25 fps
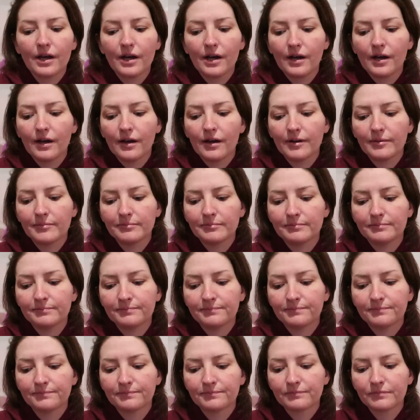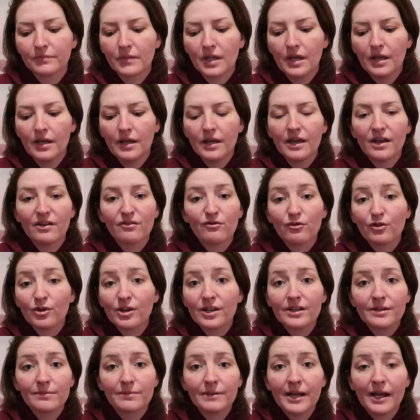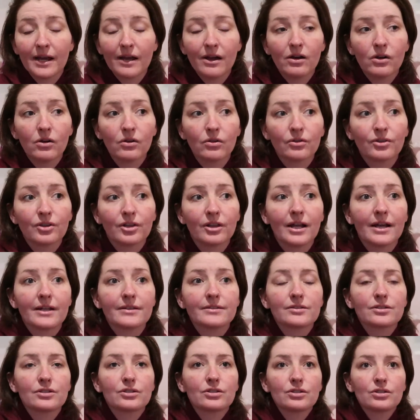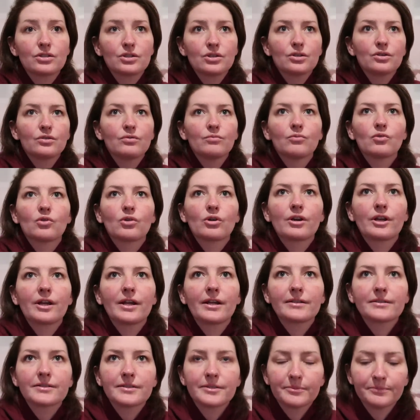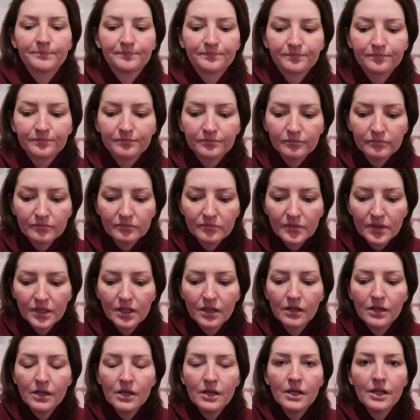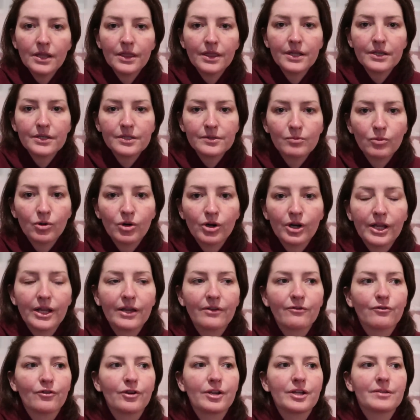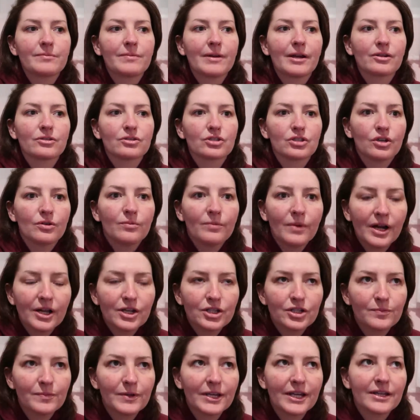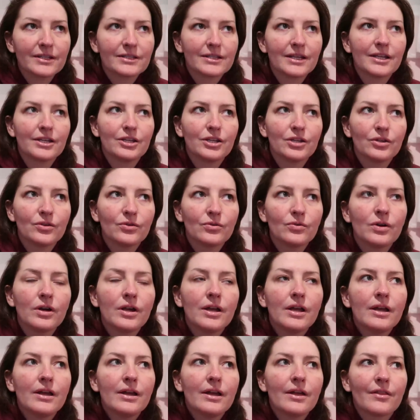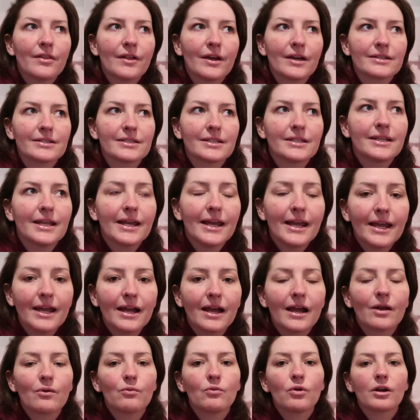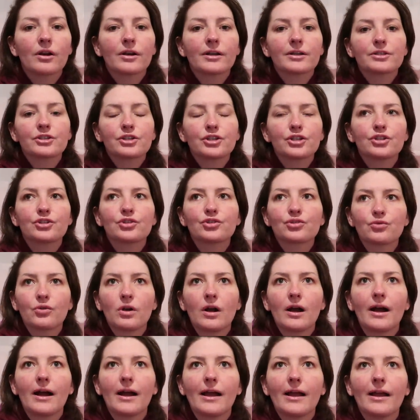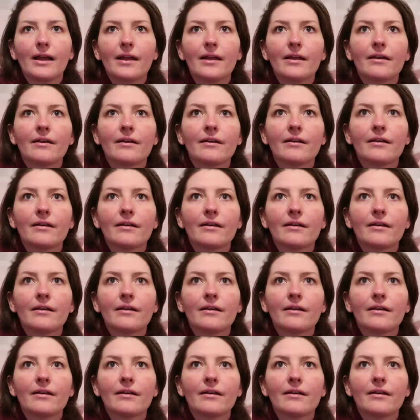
Um, freaked me out the last two mornings. This morning it freaked me out so much because I knew that today I wanted to try